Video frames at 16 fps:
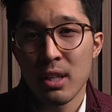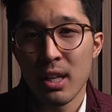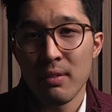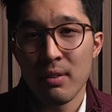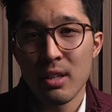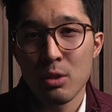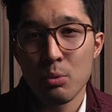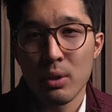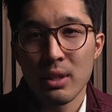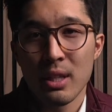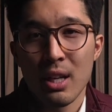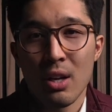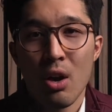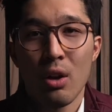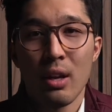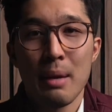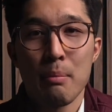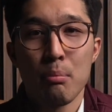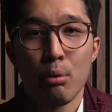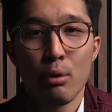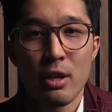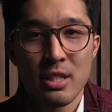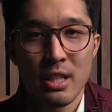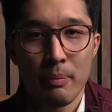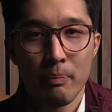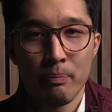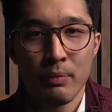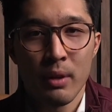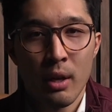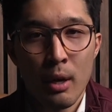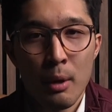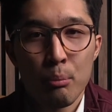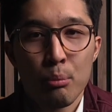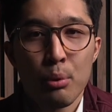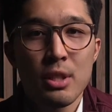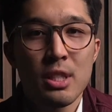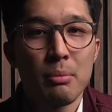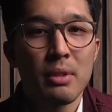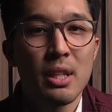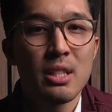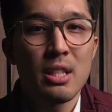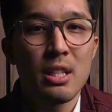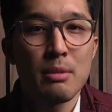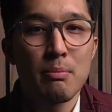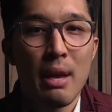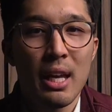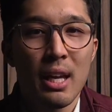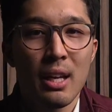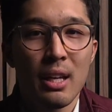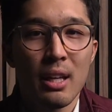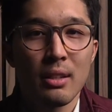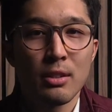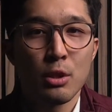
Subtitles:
given is what they call a prism. Prism lenses make it